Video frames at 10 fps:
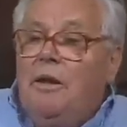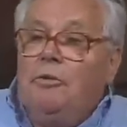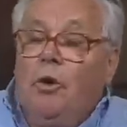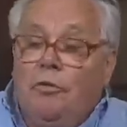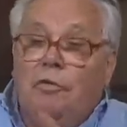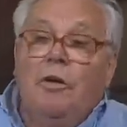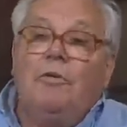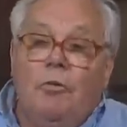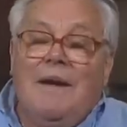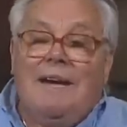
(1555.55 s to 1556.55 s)
Not
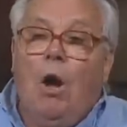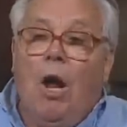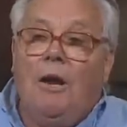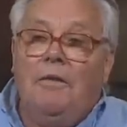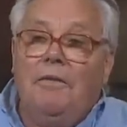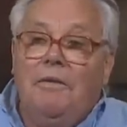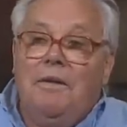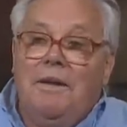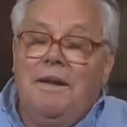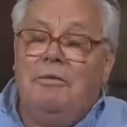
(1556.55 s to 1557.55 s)
to get Holland,
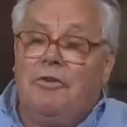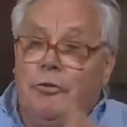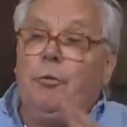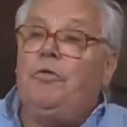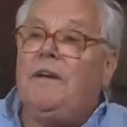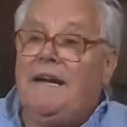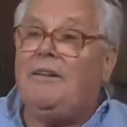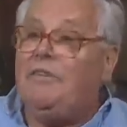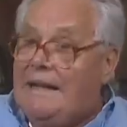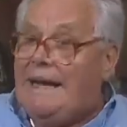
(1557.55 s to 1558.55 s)
he was using
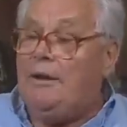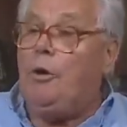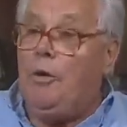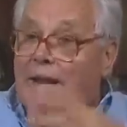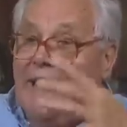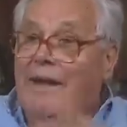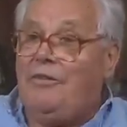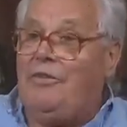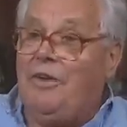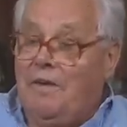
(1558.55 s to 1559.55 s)
us later on
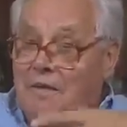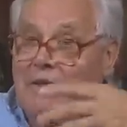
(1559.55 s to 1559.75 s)
as the